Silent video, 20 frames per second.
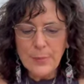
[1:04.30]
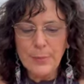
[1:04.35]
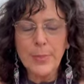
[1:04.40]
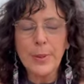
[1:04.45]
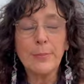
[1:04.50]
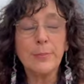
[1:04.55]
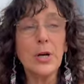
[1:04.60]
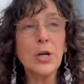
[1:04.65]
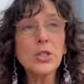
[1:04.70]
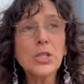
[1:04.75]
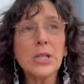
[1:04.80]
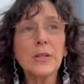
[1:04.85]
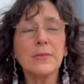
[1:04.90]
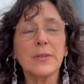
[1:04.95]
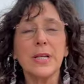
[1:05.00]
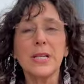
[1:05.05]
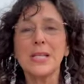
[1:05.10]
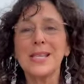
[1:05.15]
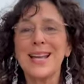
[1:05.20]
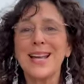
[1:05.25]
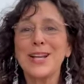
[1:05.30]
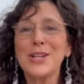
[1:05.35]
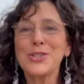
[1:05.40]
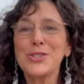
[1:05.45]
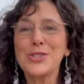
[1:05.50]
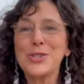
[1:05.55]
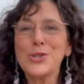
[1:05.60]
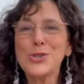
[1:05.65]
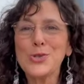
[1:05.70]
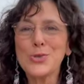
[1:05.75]
but most of us
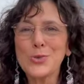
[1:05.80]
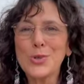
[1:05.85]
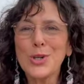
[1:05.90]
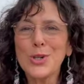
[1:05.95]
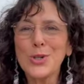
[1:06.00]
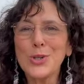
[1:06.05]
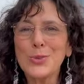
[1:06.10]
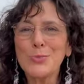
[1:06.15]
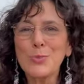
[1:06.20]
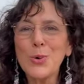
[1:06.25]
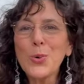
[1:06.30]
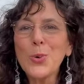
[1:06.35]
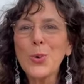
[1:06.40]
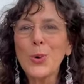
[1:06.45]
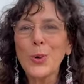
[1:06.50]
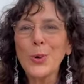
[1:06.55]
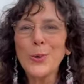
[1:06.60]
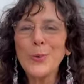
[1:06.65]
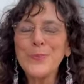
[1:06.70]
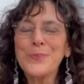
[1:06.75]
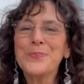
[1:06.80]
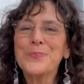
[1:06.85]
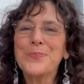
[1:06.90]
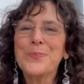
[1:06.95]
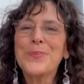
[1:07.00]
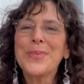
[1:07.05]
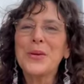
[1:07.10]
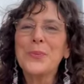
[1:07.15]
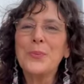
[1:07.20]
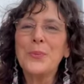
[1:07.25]
actually struggle more
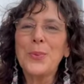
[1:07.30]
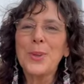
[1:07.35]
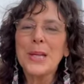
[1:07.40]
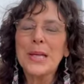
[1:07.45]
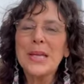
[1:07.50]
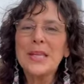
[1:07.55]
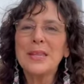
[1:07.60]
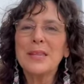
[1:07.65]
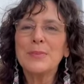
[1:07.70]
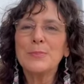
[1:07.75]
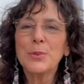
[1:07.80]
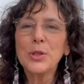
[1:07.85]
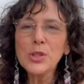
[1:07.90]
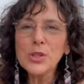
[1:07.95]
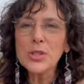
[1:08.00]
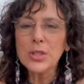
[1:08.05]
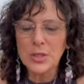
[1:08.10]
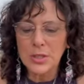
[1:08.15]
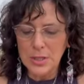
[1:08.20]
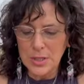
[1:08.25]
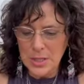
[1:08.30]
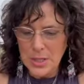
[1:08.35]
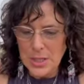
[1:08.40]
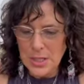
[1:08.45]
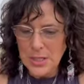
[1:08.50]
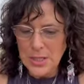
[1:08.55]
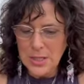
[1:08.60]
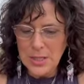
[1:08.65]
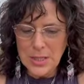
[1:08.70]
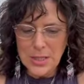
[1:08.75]
with personal
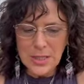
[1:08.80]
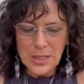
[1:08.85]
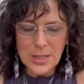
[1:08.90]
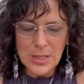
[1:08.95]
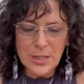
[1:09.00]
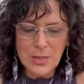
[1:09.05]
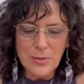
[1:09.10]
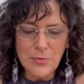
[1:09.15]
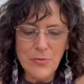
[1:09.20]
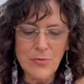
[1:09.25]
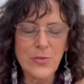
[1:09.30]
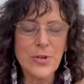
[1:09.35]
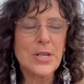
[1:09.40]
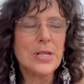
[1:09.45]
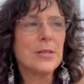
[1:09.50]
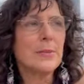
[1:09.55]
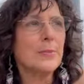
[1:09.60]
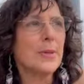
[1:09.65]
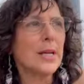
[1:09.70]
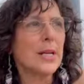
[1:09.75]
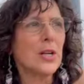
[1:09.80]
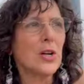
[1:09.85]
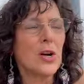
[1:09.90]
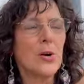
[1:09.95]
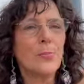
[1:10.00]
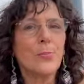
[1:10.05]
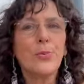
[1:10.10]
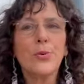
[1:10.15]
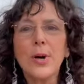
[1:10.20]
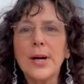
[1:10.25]
freedom in
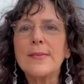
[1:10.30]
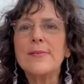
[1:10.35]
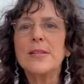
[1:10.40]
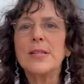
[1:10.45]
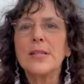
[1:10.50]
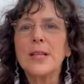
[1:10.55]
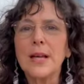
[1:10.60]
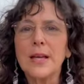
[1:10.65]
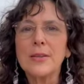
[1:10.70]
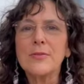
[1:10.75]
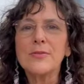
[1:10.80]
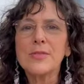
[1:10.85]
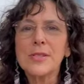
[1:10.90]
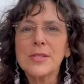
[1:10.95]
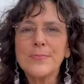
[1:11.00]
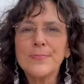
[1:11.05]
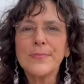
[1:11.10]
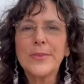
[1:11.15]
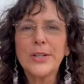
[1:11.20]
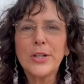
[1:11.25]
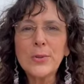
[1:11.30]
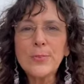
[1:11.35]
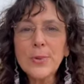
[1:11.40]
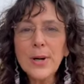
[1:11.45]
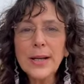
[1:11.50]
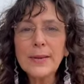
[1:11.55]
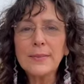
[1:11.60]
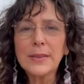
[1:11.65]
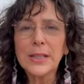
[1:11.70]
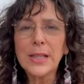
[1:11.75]
our private lives. In our
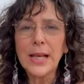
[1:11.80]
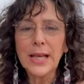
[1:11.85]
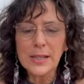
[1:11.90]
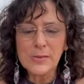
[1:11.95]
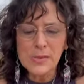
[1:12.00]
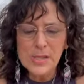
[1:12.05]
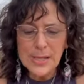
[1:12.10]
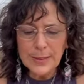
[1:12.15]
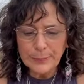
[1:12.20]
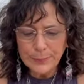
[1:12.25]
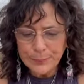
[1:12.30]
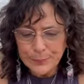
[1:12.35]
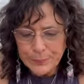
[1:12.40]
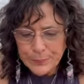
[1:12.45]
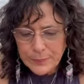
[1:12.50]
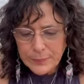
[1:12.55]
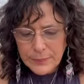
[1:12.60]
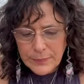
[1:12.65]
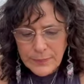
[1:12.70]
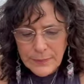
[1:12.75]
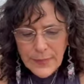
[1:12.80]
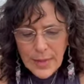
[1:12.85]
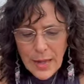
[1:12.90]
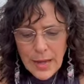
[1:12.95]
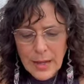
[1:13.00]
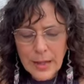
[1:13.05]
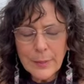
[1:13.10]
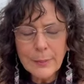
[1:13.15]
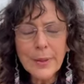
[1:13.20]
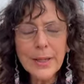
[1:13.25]
private lives,
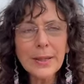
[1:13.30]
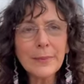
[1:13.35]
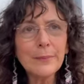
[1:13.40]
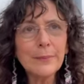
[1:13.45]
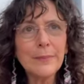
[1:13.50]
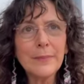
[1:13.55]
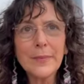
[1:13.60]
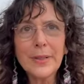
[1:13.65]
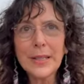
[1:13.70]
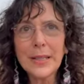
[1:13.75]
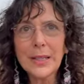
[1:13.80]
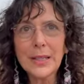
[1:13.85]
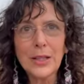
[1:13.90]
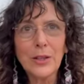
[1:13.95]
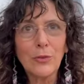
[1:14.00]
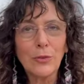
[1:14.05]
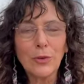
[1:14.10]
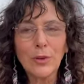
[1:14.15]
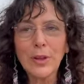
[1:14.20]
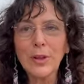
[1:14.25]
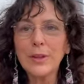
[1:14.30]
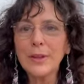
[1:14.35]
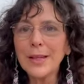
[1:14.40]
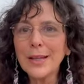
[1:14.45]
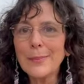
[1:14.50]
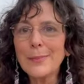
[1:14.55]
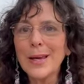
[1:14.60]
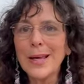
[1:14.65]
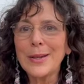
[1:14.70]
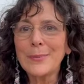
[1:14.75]
um, and, you know, uh,
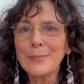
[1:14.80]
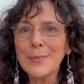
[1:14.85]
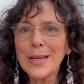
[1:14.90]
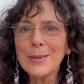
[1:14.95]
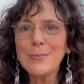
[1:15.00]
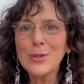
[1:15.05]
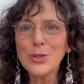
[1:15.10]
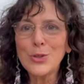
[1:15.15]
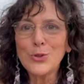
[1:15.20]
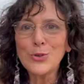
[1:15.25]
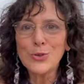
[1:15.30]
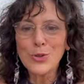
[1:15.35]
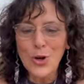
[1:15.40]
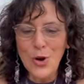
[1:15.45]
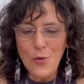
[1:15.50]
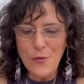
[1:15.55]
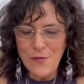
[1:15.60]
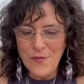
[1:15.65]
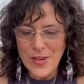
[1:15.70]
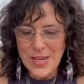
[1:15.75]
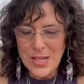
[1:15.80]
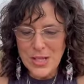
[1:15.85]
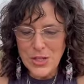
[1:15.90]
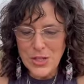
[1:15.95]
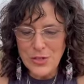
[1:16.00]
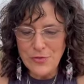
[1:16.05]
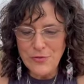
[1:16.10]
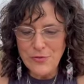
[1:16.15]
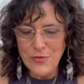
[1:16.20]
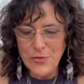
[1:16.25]
think about it. Maybe you don't
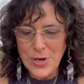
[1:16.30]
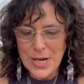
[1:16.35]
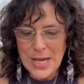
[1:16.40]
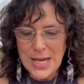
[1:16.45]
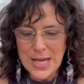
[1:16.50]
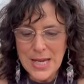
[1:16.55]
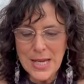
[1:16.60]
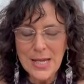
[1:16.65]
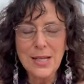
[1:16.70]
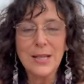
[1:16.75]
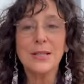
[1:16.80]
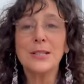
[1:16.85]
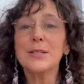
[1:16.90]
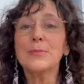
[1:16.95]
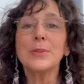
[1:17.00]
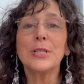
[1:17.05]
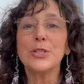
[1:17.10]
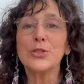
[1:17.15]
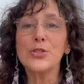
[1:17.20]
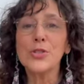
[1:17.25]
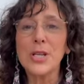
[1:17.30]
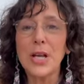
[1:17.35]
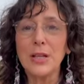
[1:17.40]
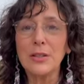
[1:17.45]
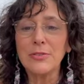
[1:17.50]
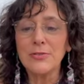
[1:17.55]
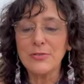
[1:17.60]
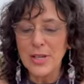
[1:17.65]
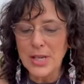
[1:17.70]
feel free to be yourself,